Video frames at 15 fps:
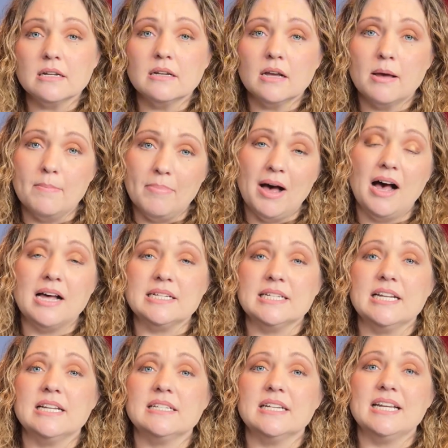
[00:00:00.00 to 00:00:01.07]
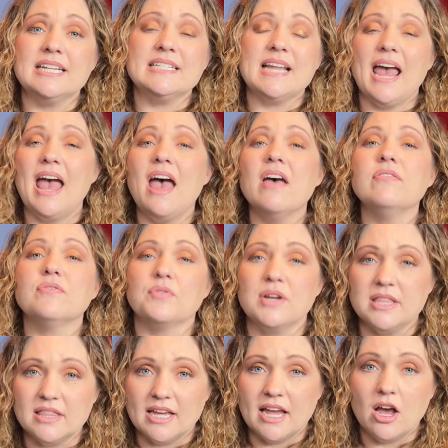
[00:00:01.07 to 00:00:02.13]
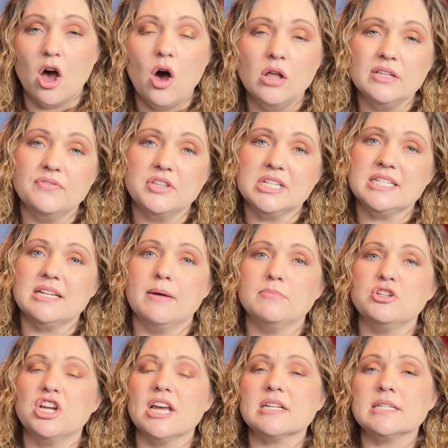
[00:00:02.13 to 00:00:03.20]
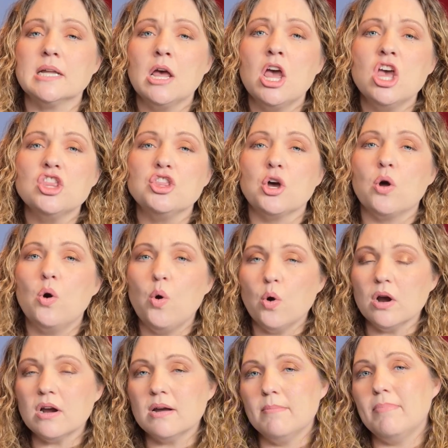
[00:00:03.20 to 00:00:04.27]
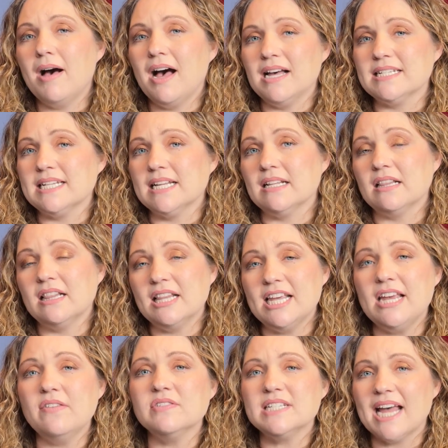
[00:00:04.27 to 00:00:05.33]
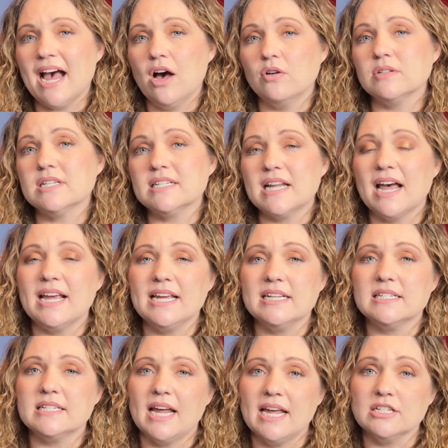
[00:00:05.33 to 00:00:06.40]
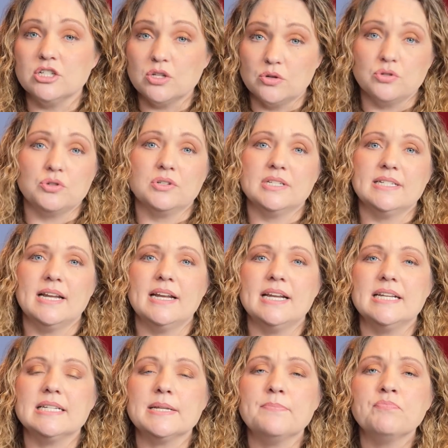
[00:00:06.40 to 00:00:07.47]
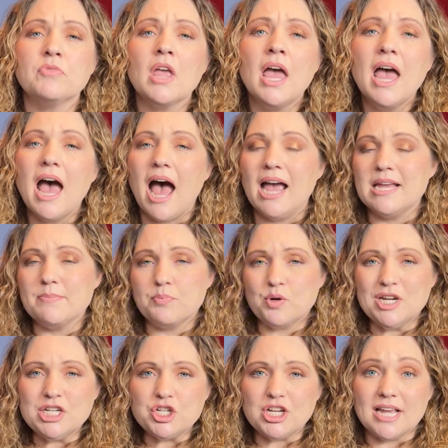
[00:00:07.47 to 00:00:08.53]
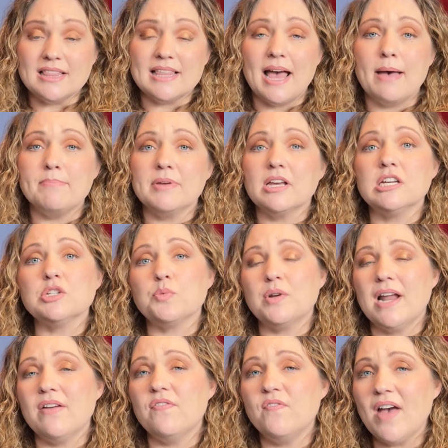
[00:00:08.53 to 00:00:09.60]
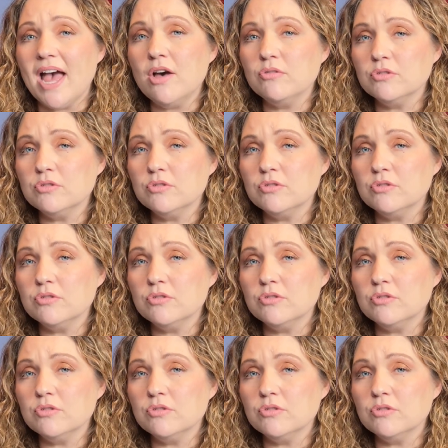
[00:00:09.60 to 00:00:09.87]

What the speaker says: composite is everything, all of the subjects. The core composite leaves out science and social studies. I appreciate that because what I found